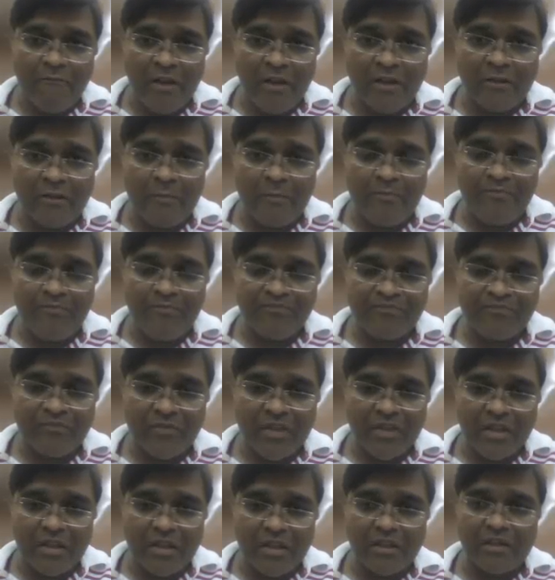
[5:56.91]
with
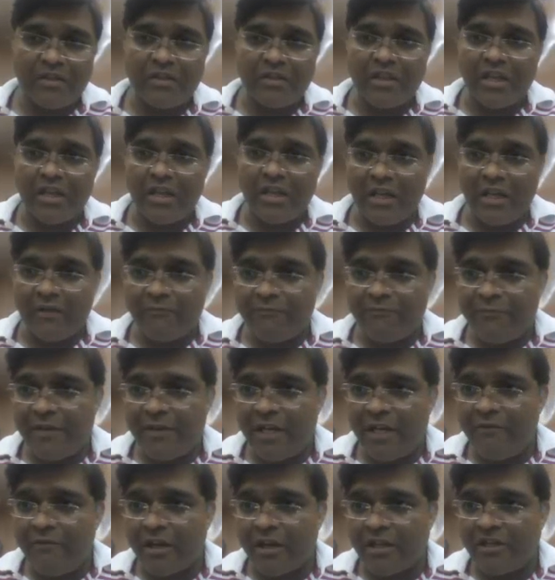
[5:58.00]
the
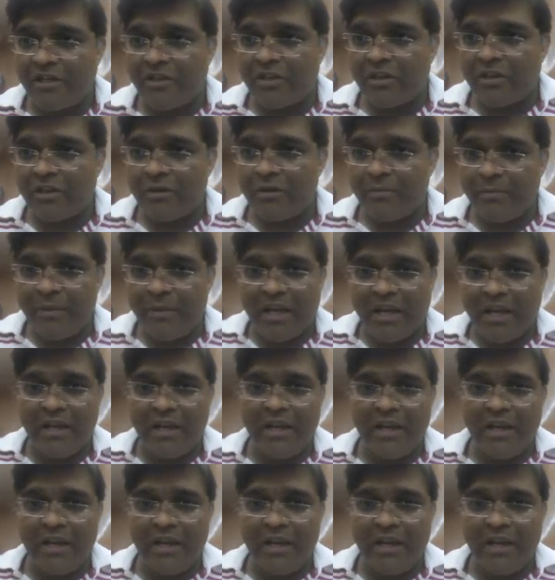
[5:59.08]
field vector